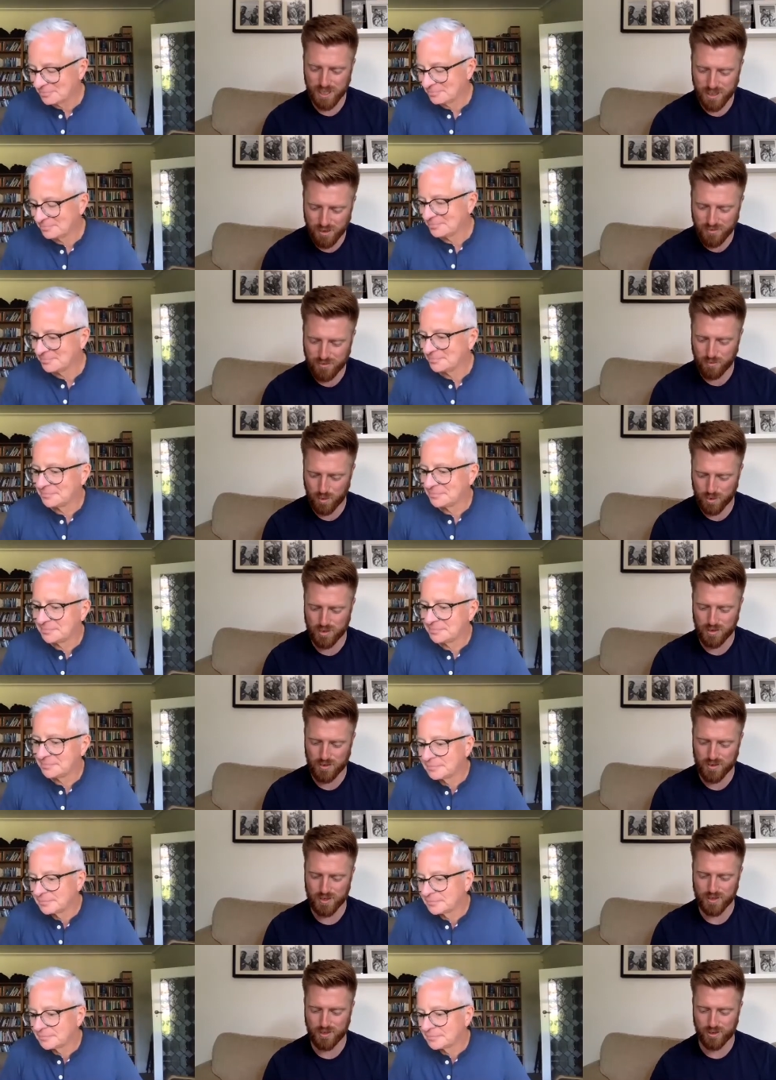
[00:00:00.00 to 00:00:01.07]
Speaker 1: love one
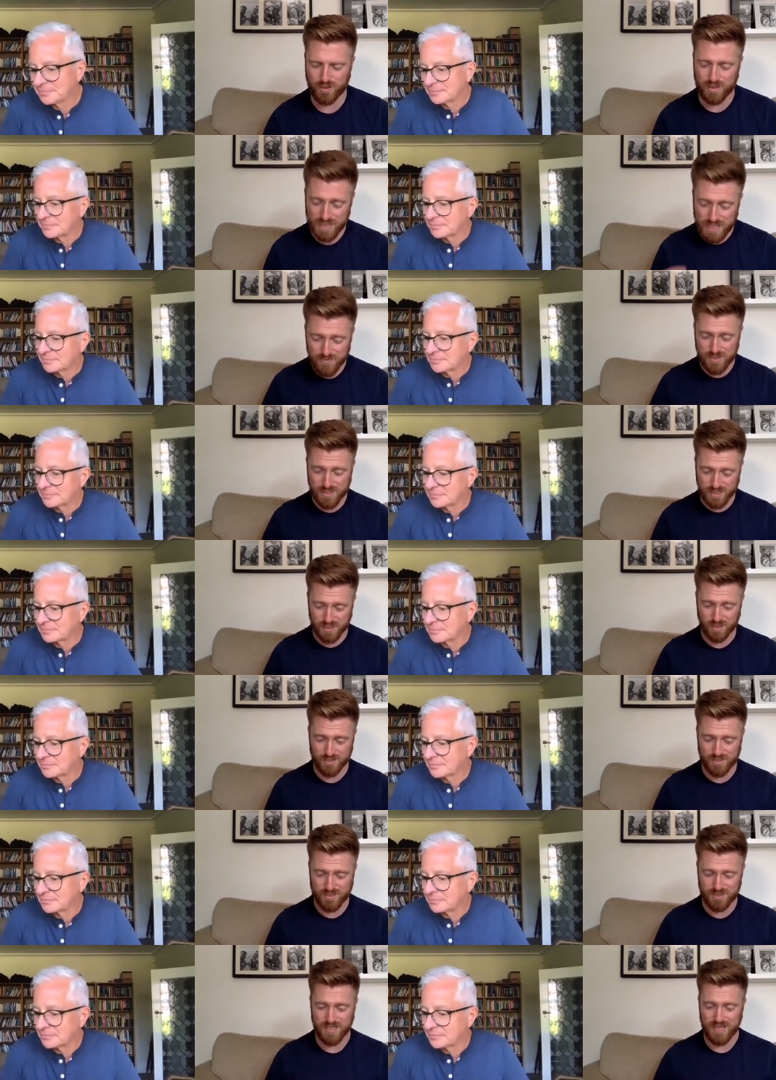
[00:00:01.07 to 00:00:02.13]
another, God lives in
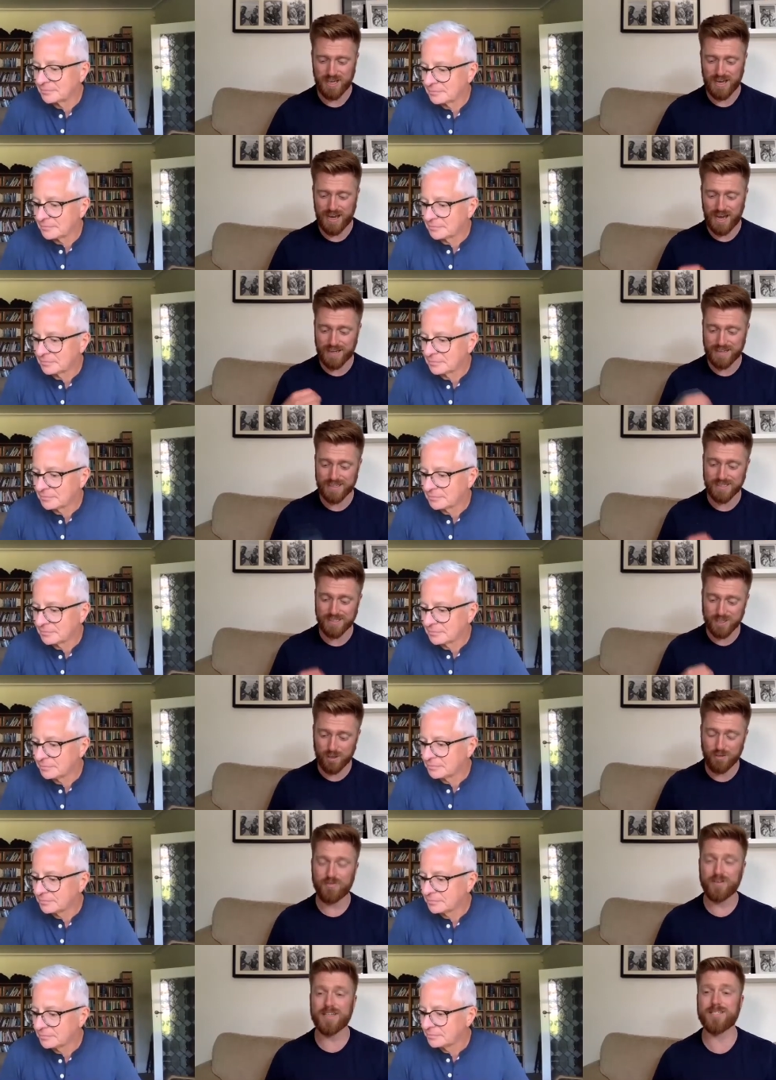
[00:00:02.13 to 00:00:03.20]
us and his
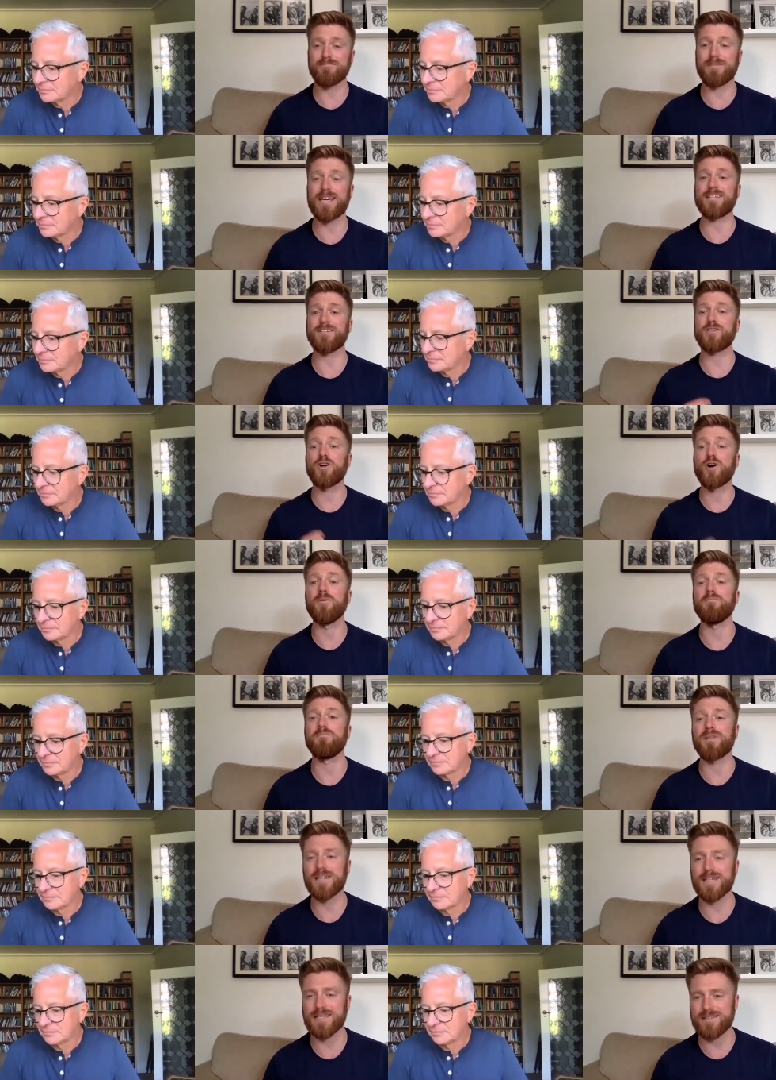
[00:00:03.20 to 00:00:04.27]
love is made
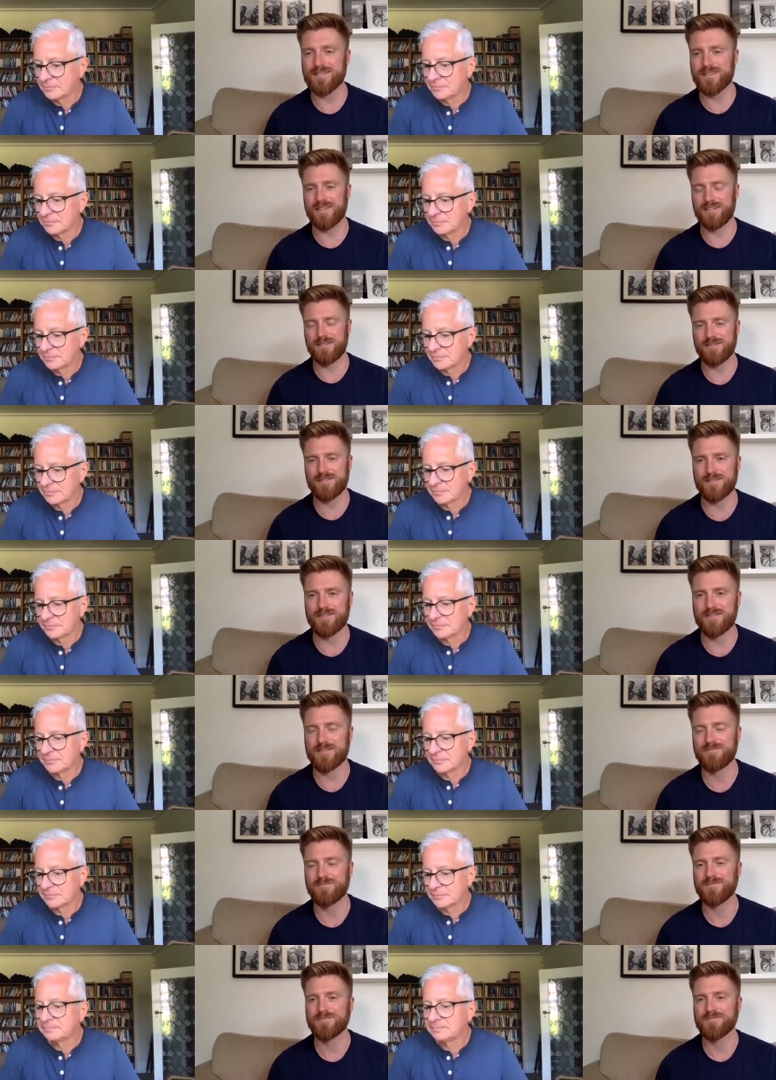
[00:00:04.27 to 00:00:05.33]
complete in
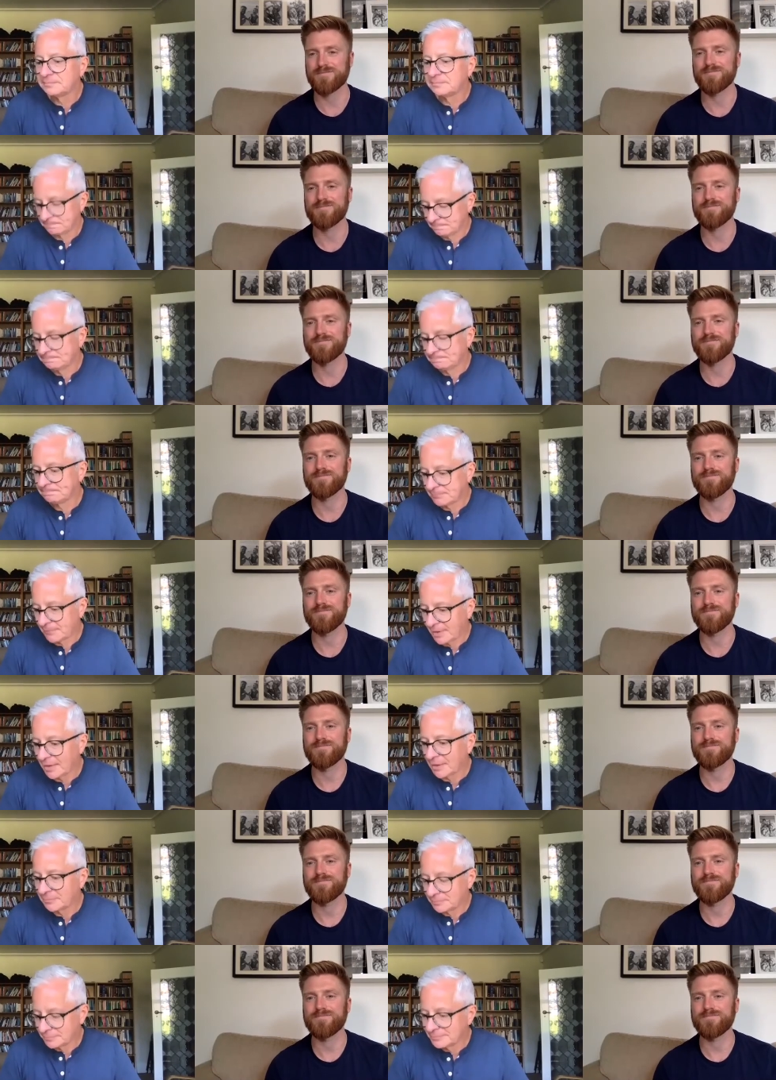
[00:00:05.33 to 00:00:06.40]
us.
Speaker 2: Yeah.
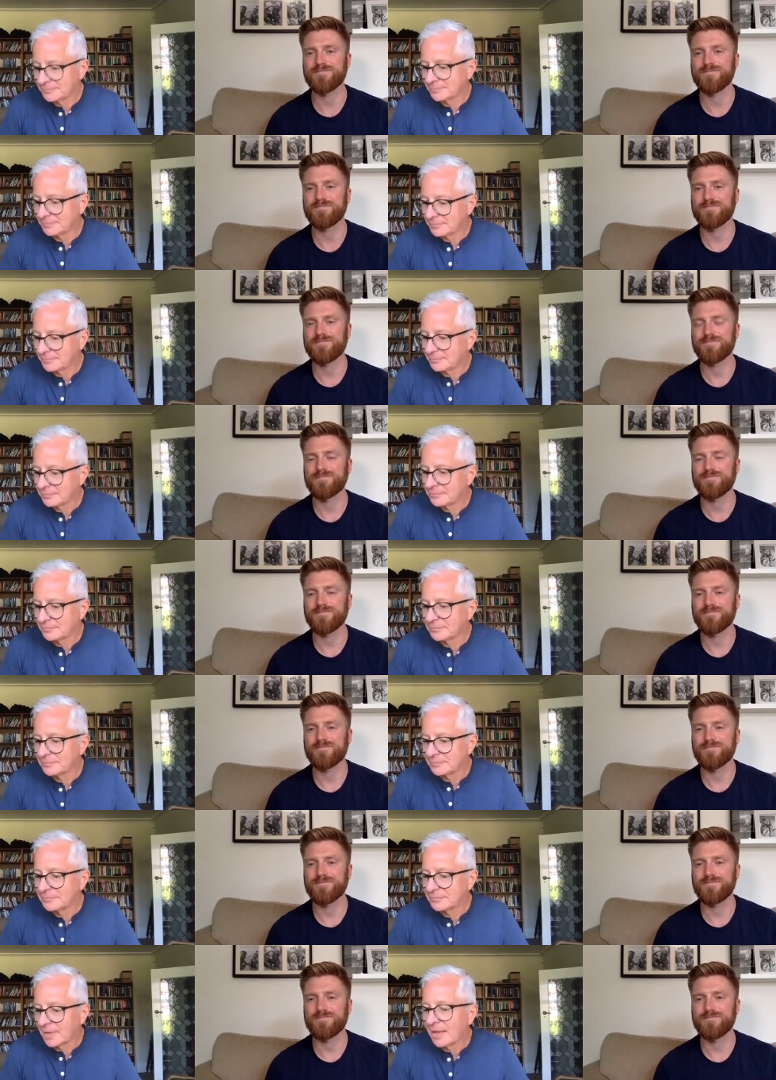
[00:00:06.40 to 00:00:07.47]

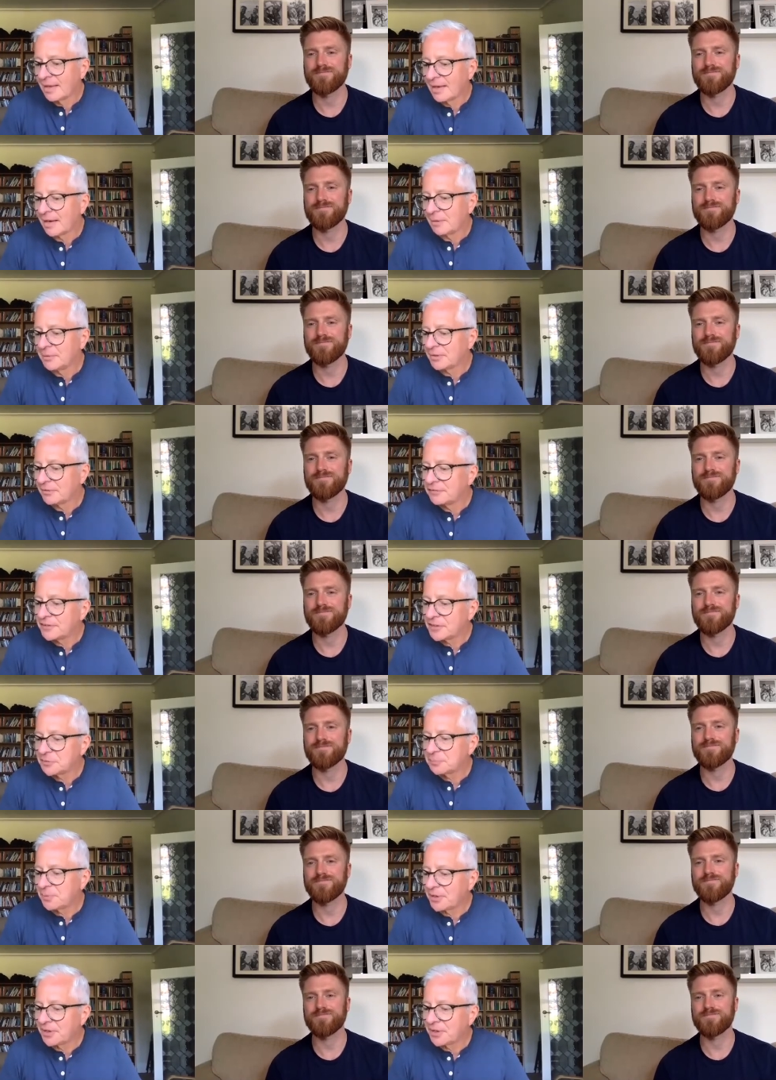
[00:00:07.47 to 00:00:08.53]
I mean, the first
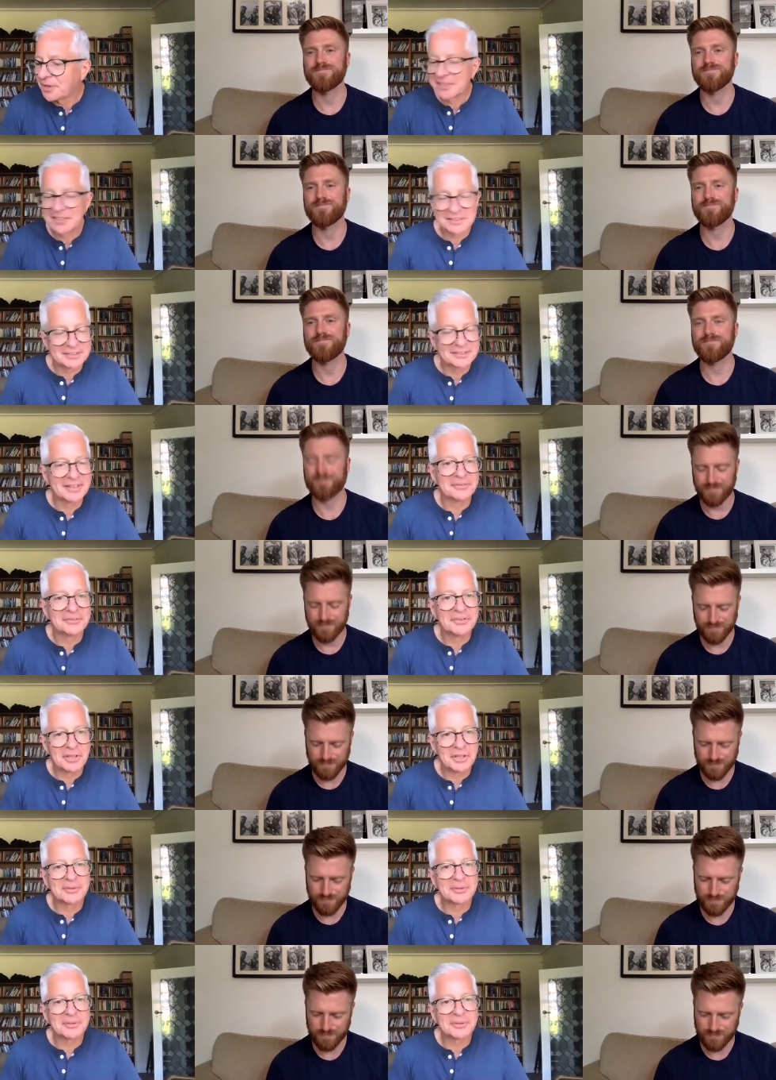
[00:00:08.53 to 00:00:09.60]
part that is, you know, no one
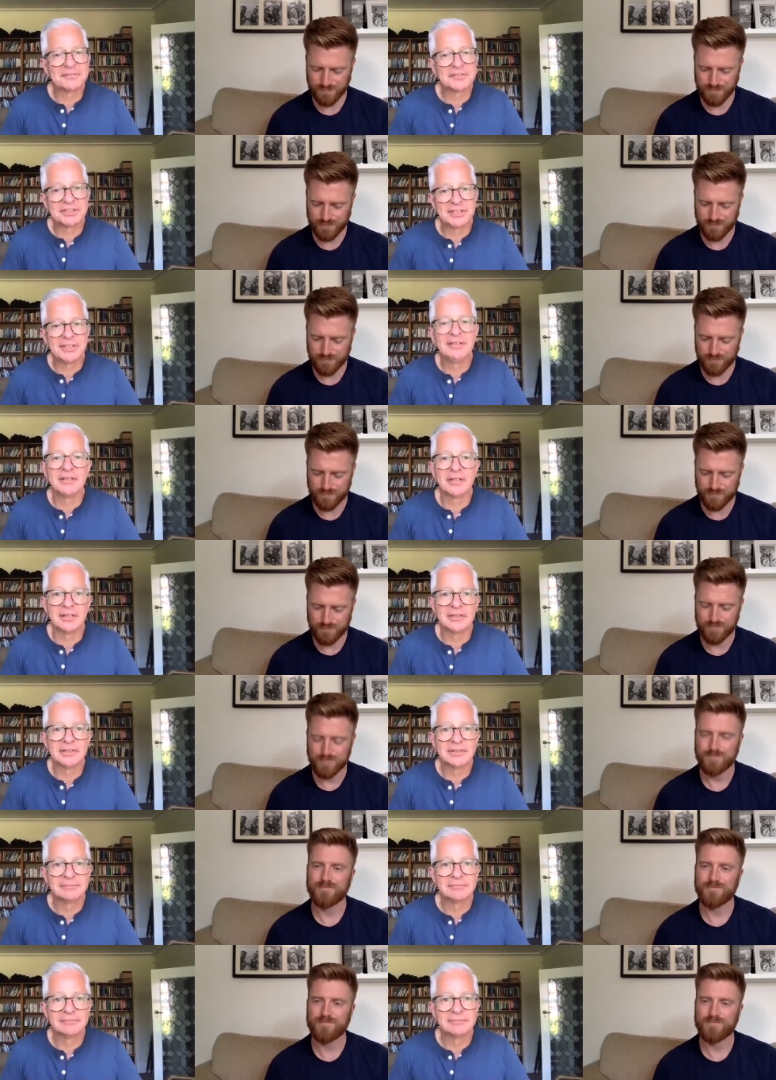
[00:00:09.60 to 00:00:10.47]
has ever seen God,